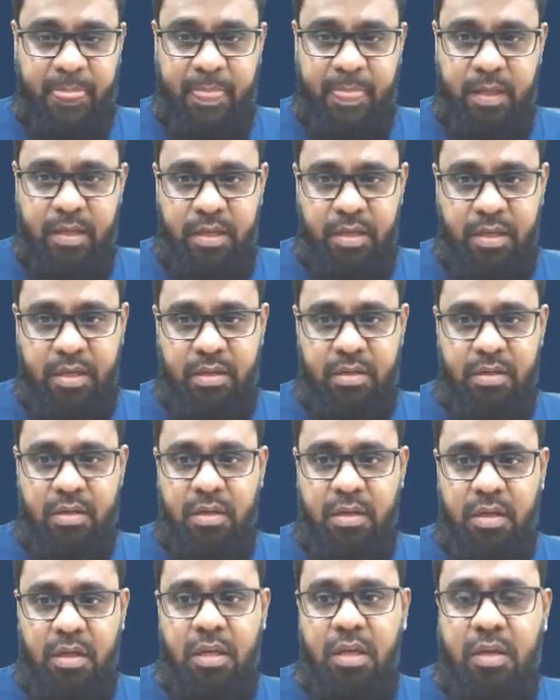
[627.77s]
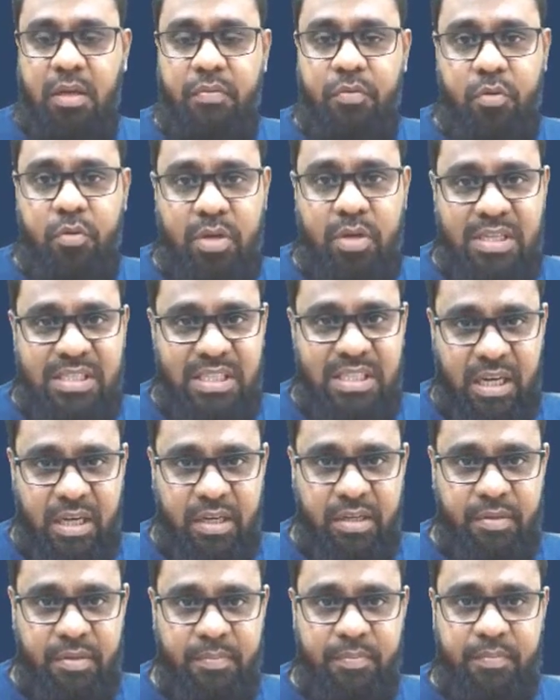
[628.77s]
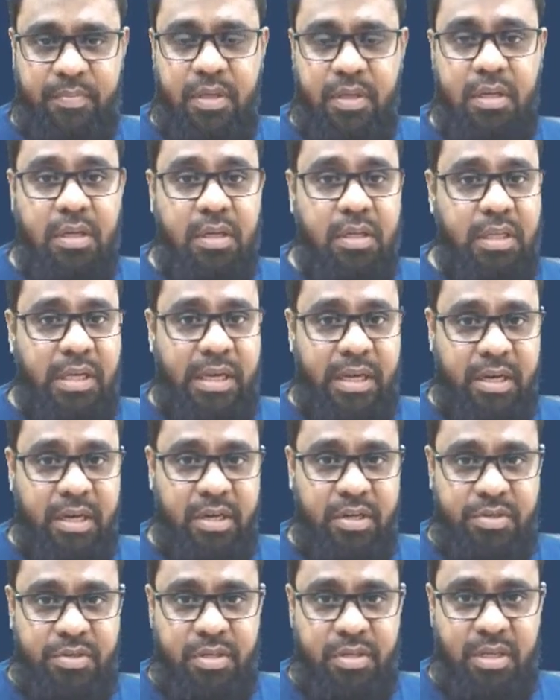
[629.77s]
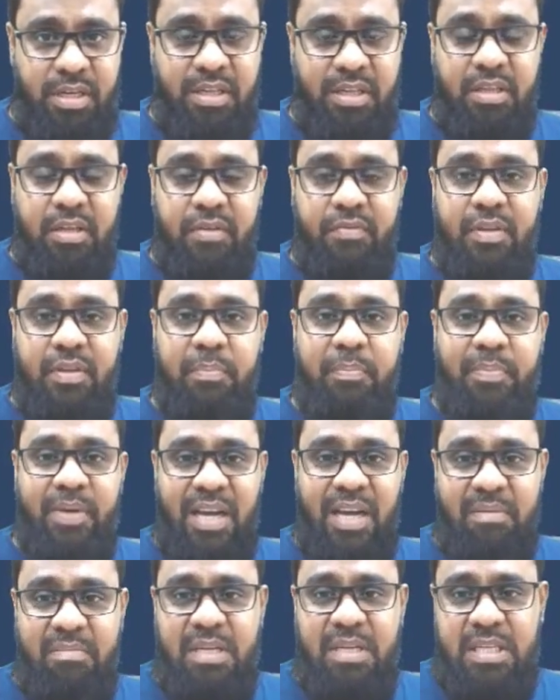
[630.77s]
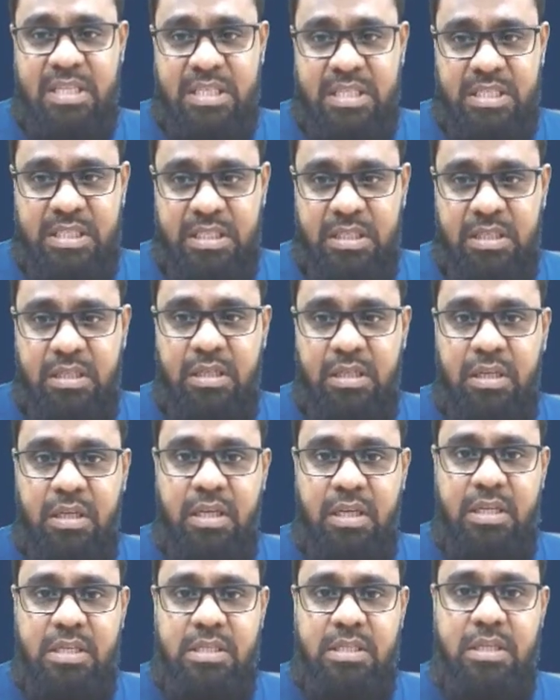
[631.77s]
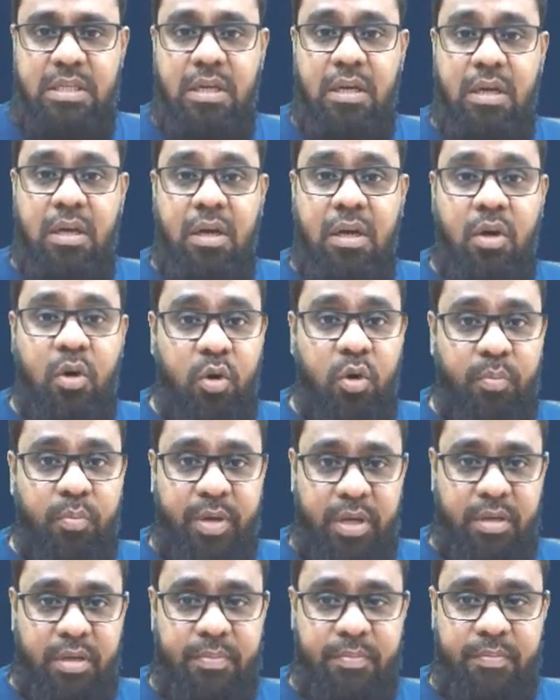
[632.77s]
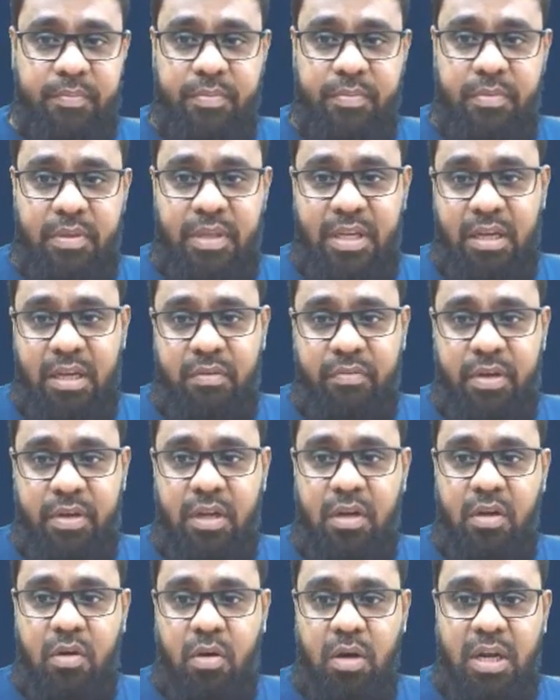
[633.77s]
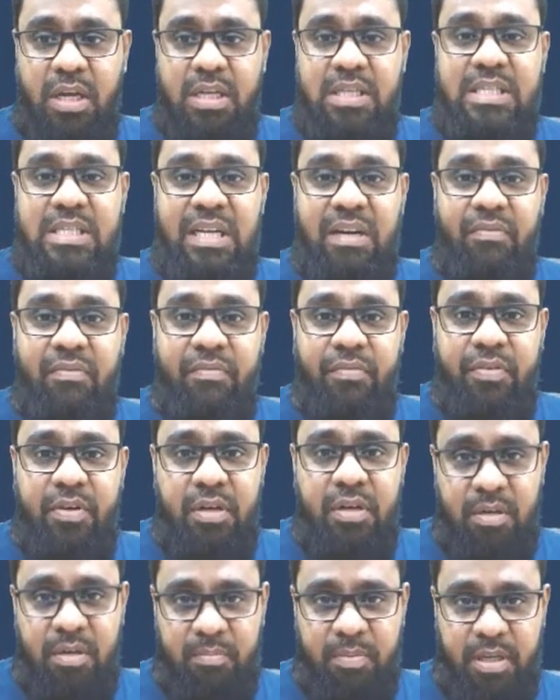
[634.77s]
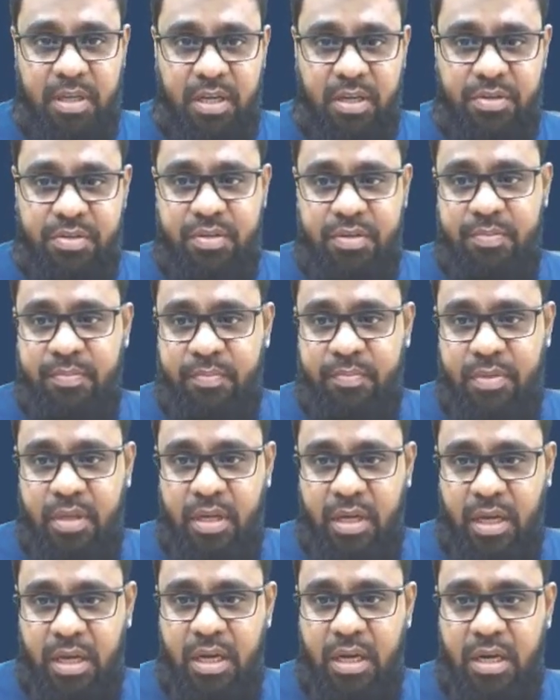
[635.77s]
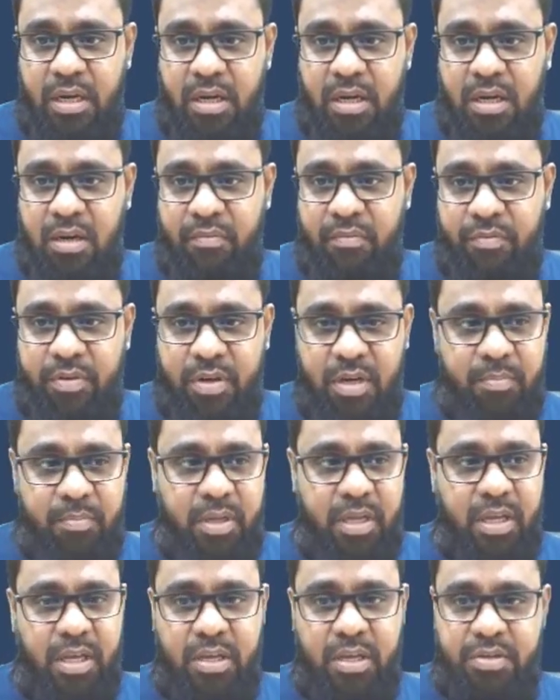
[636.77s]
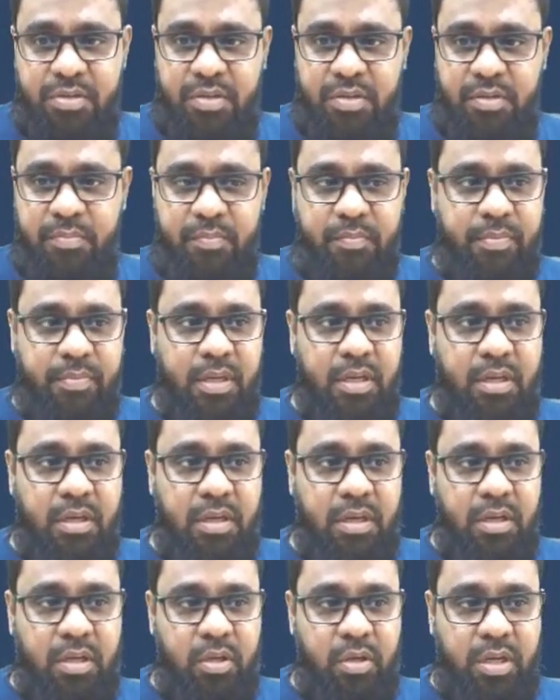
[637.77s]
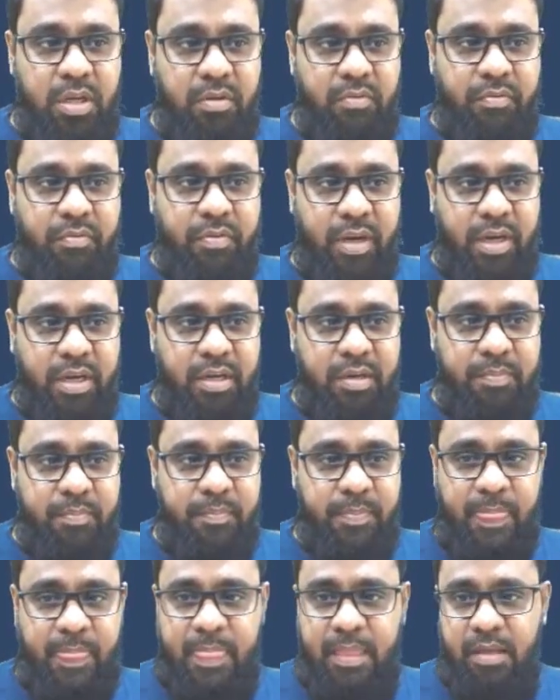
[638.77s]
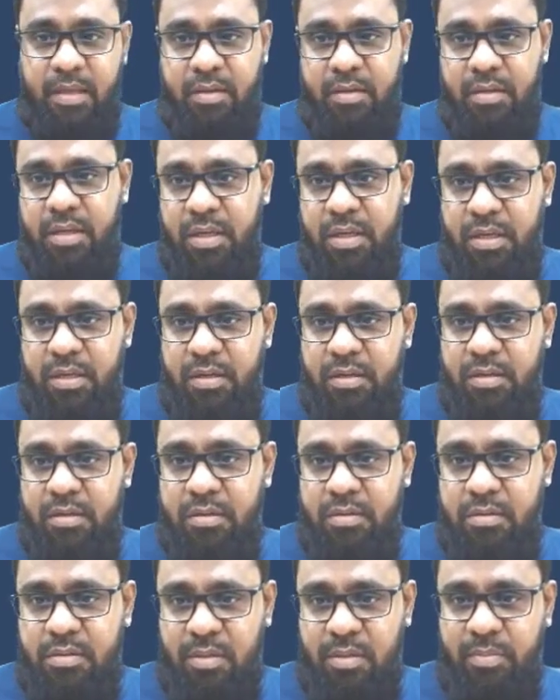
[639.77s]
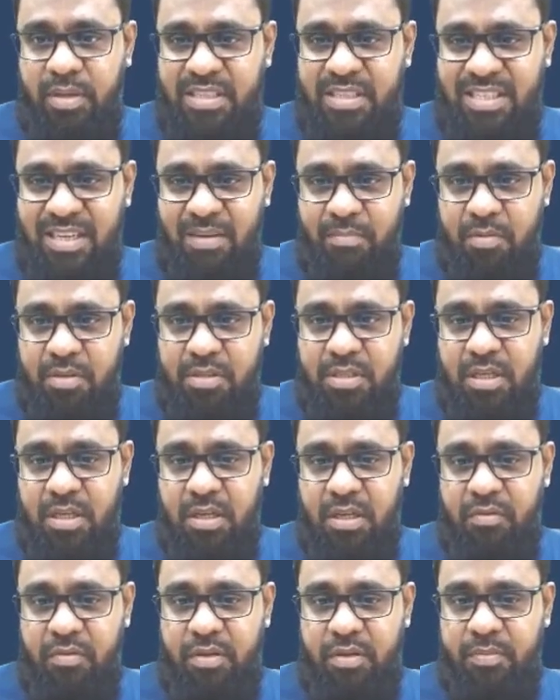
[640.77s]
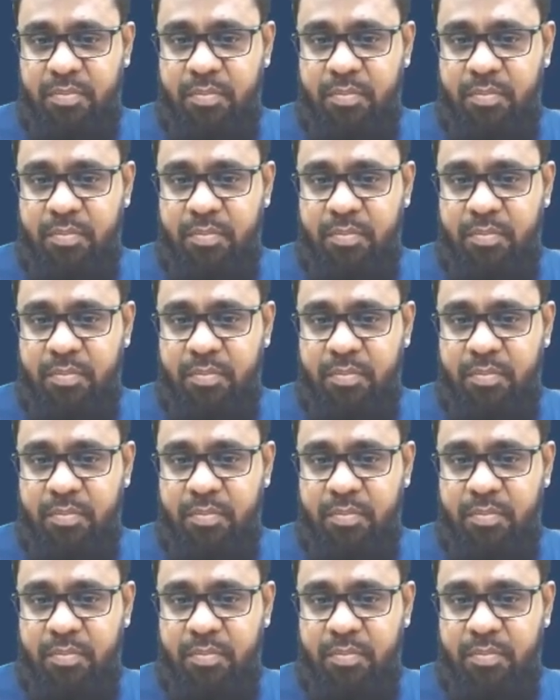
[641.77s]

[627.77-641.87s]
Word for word: Here, if you design the air conditioning and if the prime concern is human, then we can call as comfort application. And under comfort application, you can find here some examples are given.